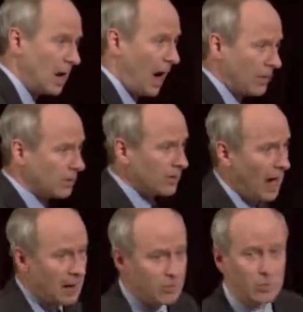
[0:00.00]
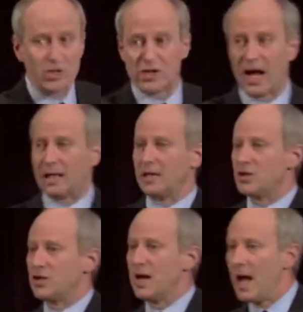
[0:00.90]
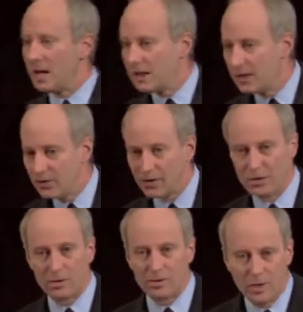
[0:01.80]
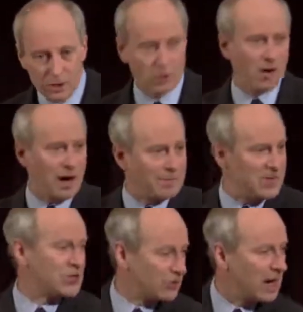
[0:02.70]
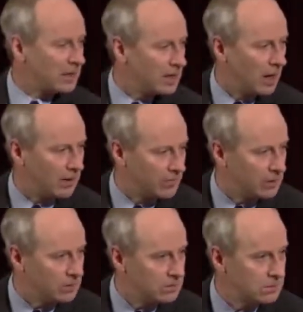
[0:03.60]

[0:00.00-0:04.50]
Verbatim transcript: Other times we're challenged at least to shore up and strengthen our view.